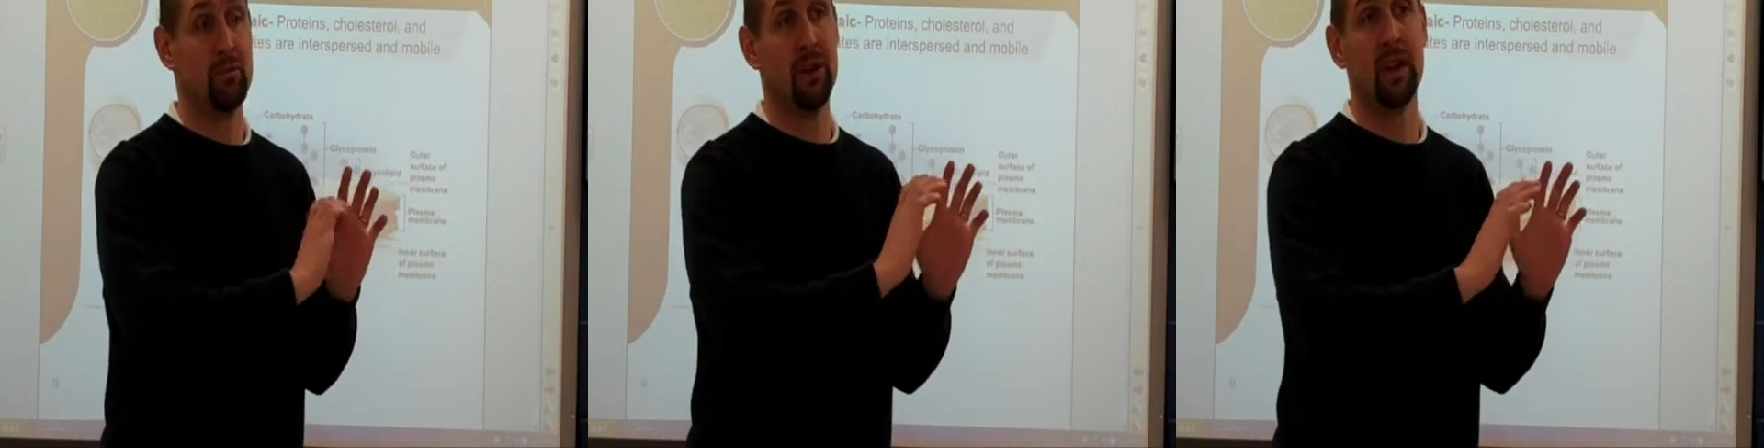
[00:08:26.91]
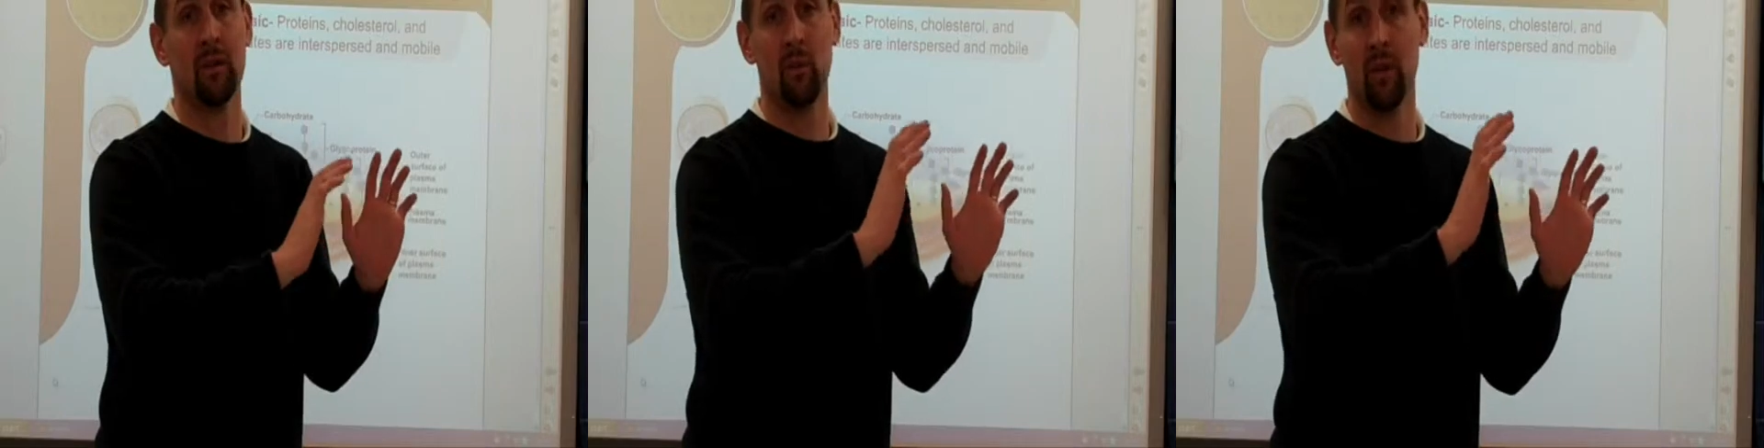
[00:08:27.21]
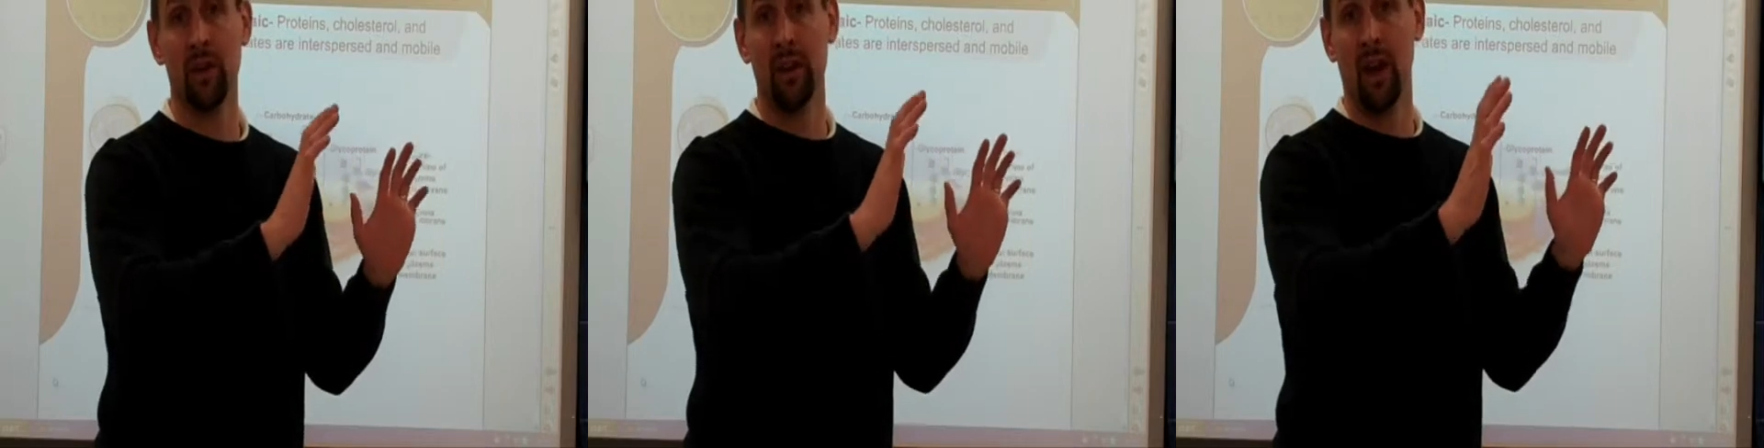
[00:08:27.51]
brick and
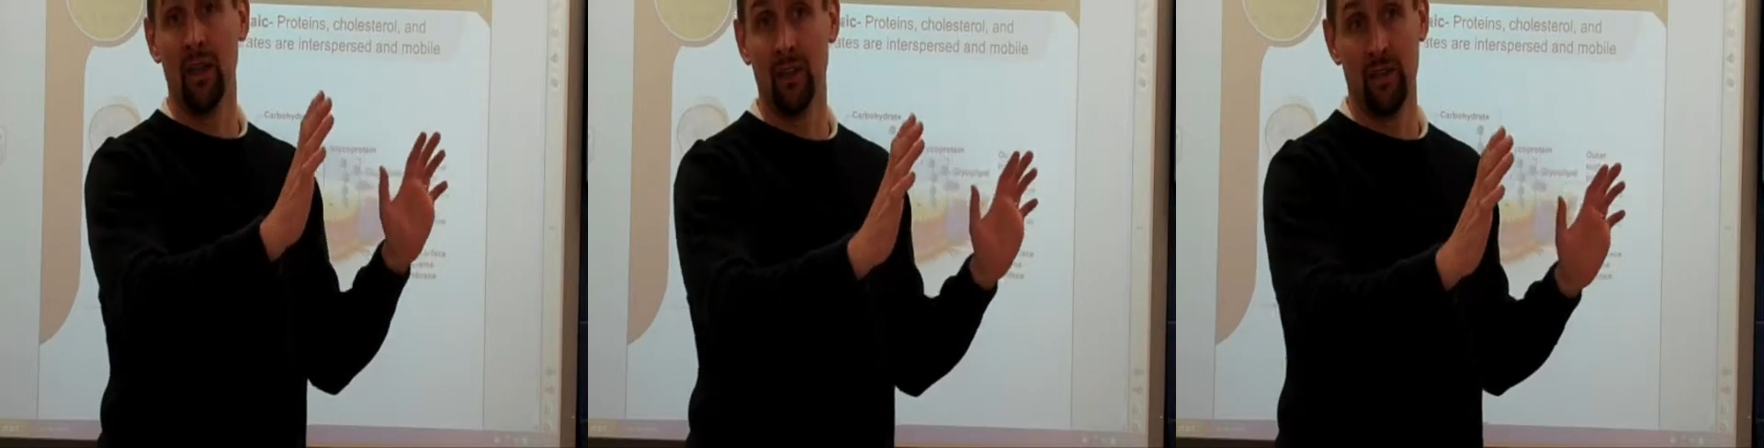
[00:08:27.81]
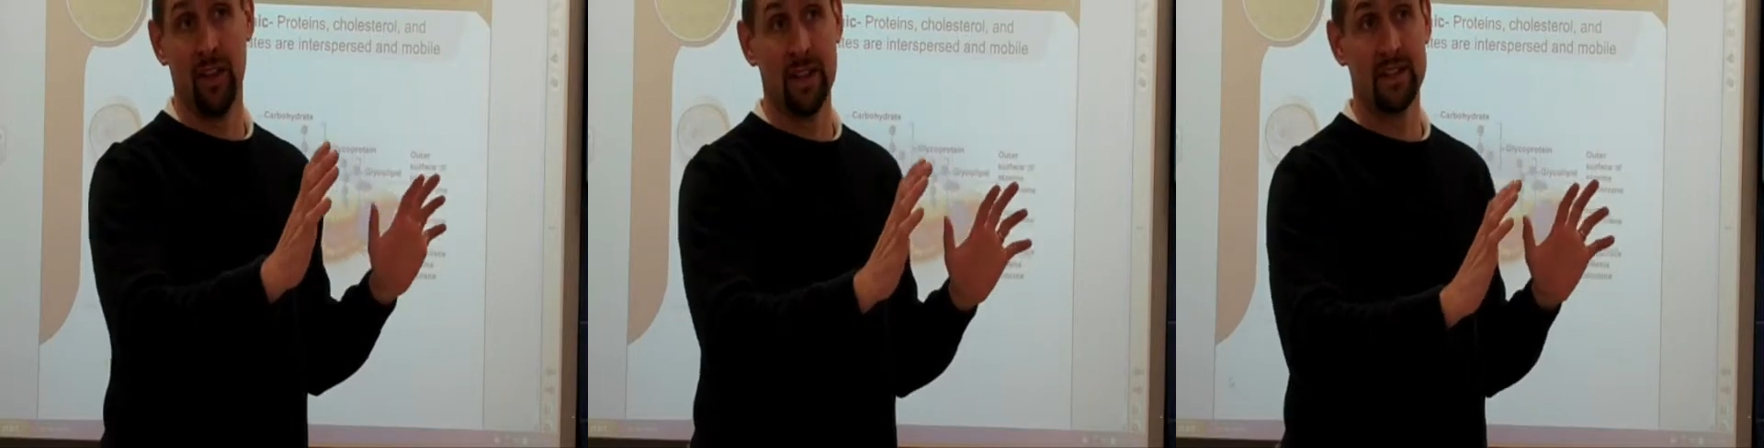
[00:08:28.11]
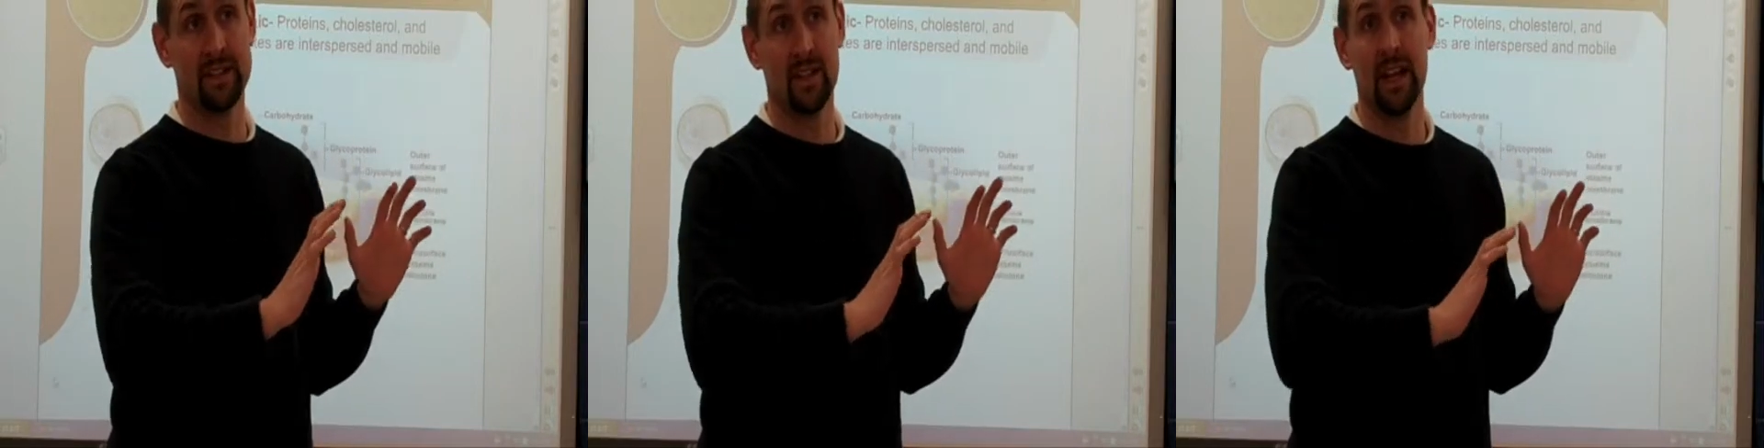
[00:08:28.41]
wood and other
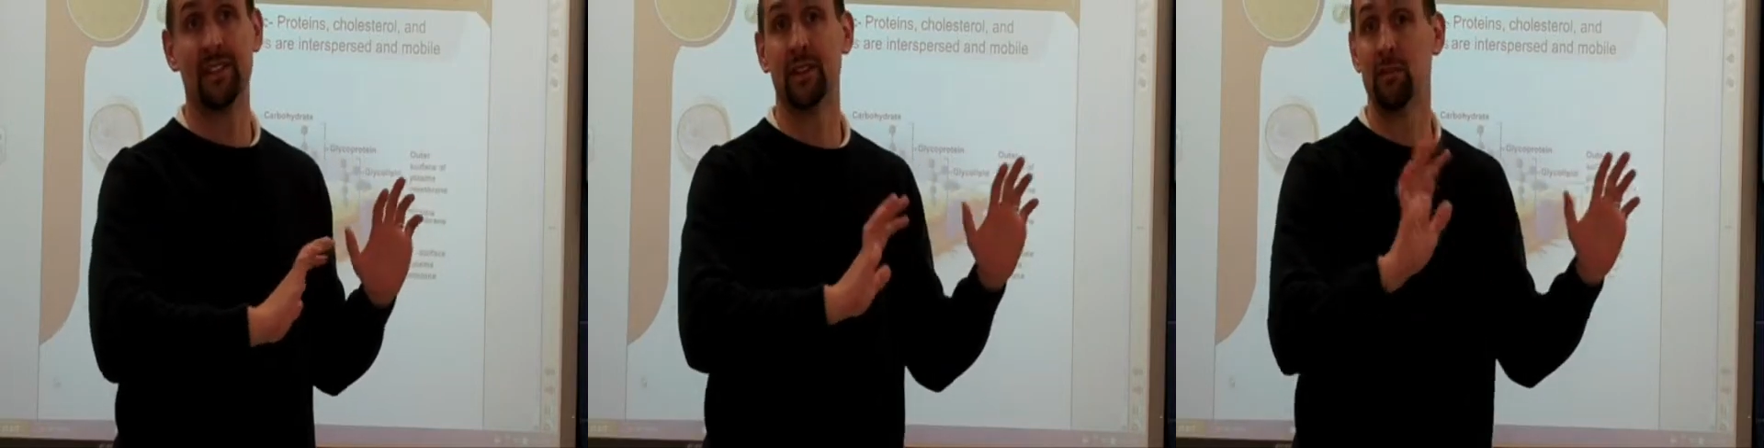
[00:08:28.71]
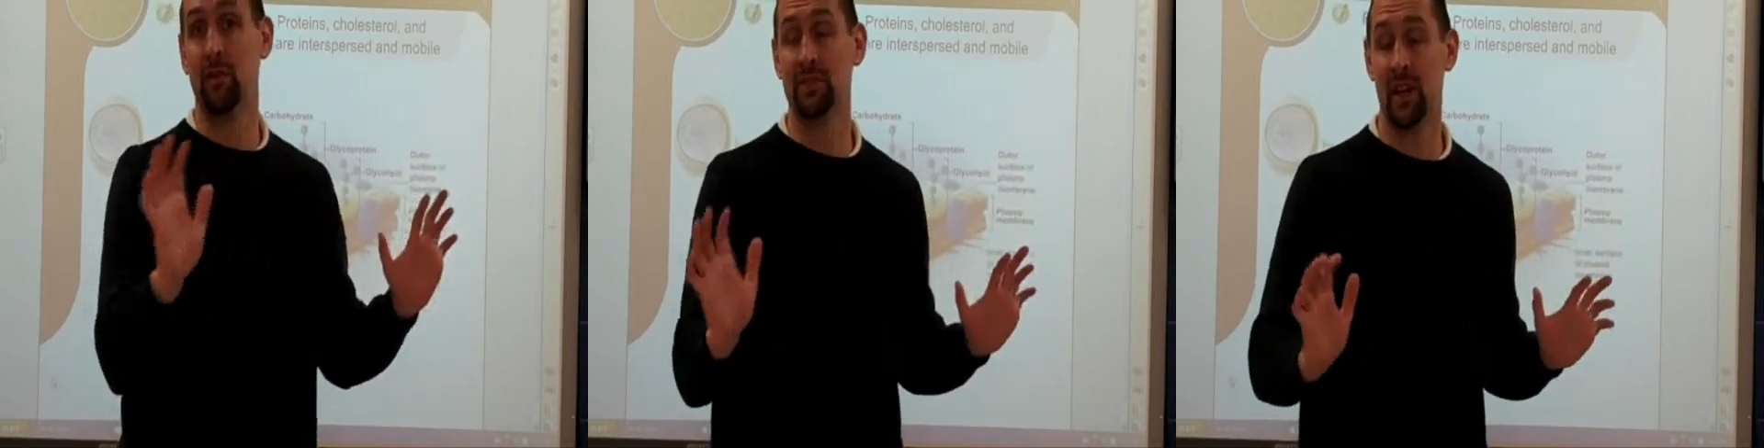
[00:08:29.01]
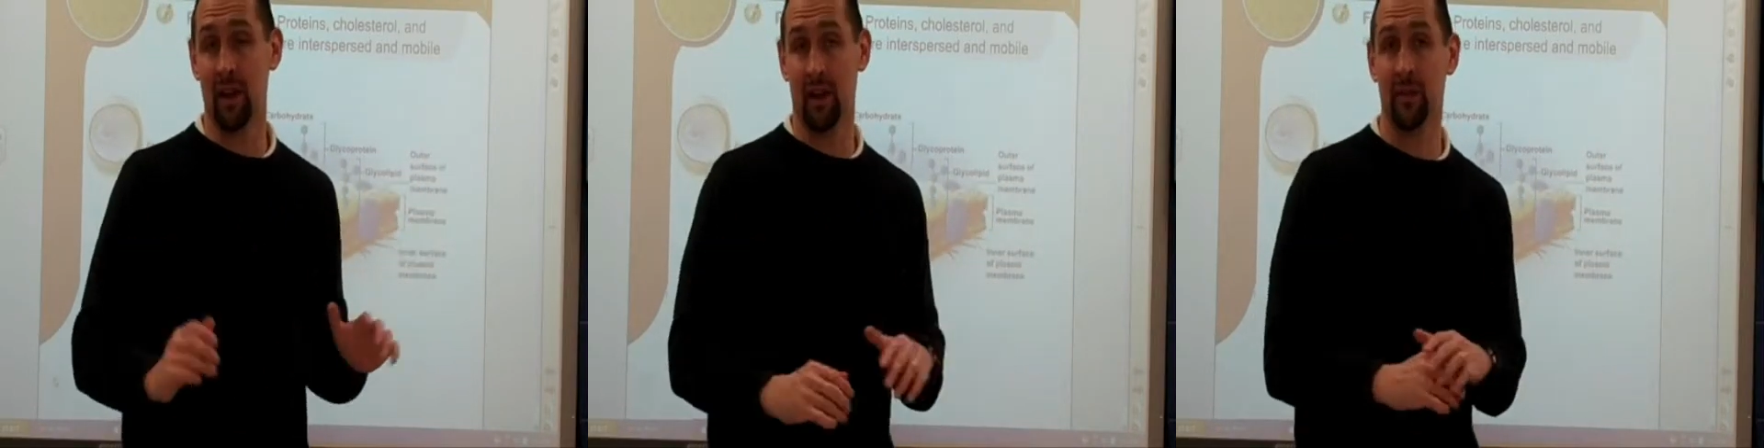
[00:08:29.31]
things, it's a
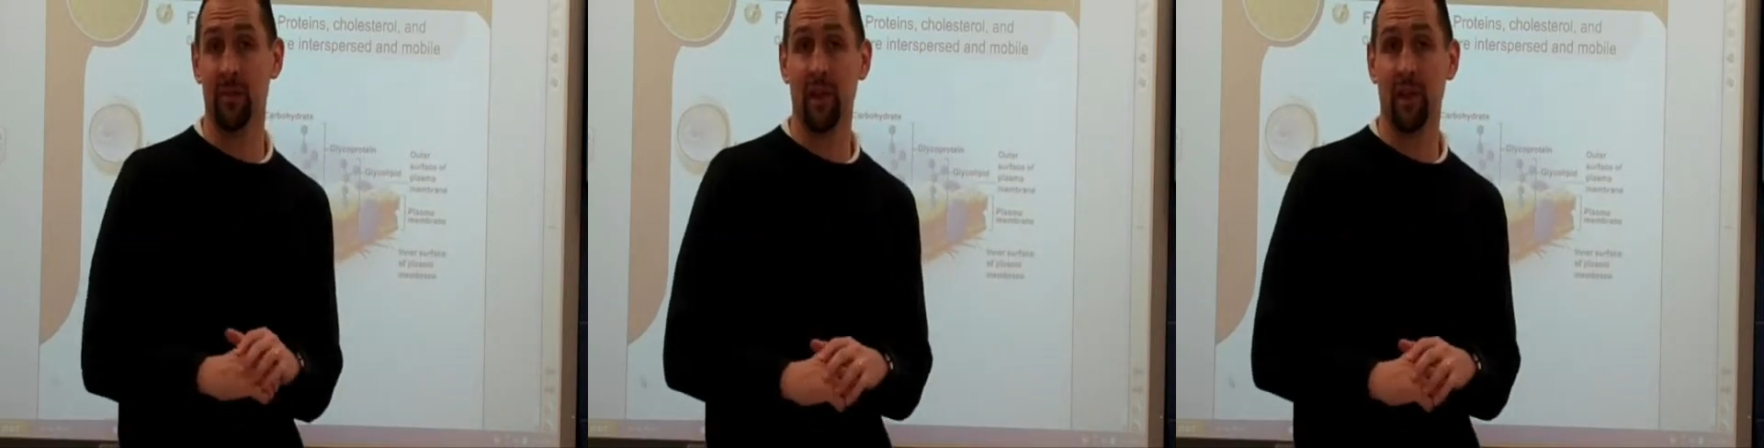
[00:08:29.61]
mosaic.